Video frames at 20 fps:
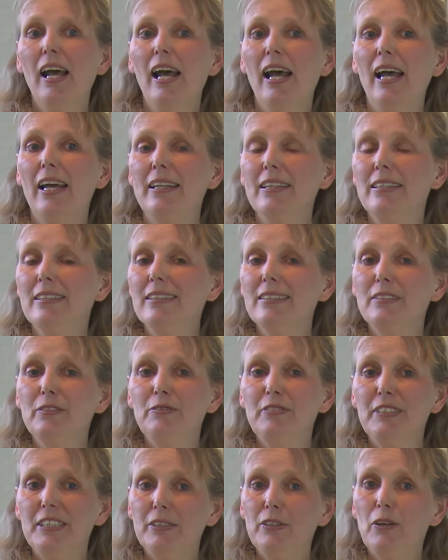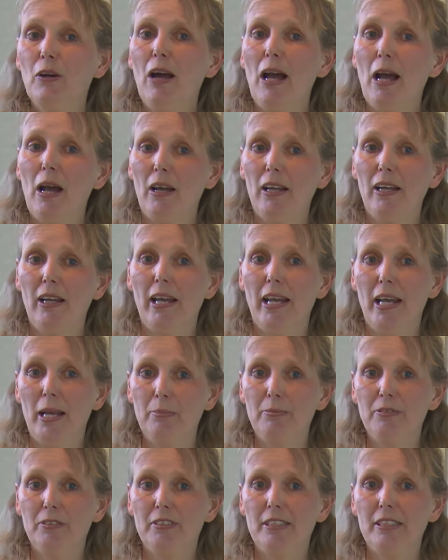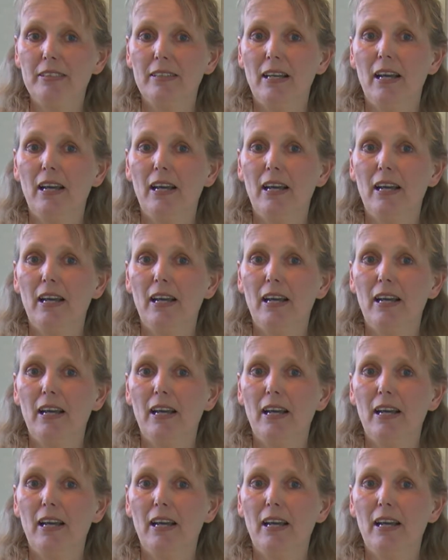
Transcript: and in this video abstract